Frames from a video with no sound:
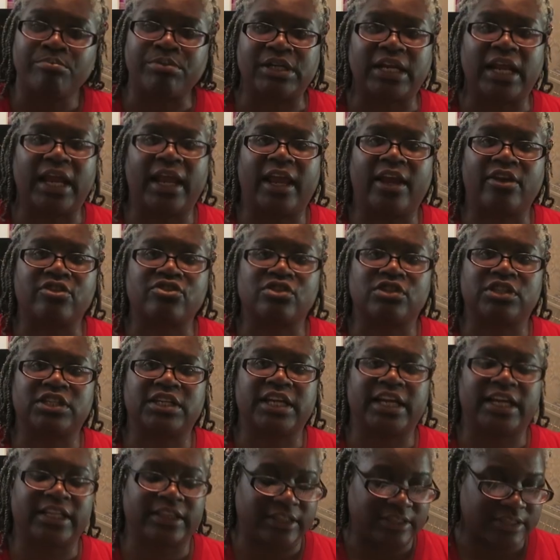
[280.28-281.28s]
but I actually
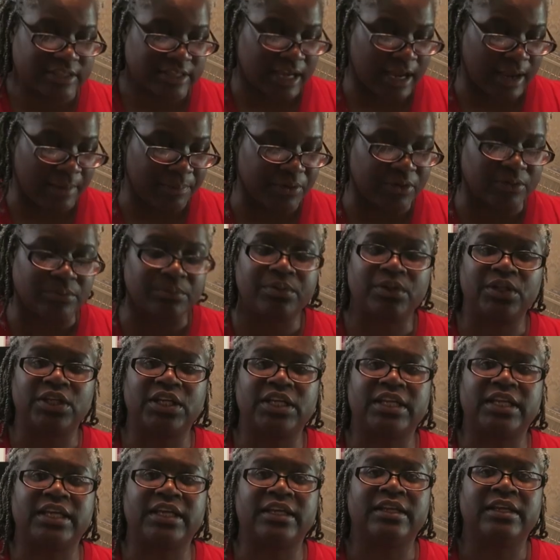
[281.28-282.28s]
got the top
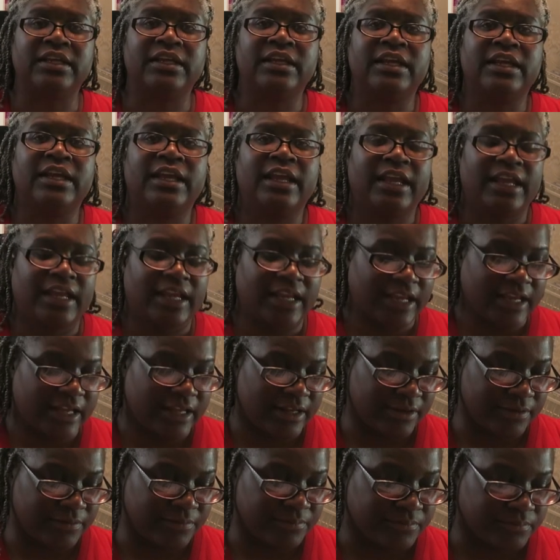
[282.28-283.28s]
completed
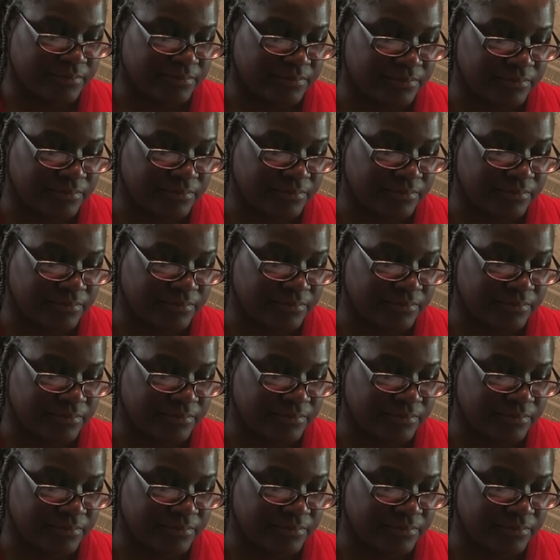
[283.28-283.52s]
and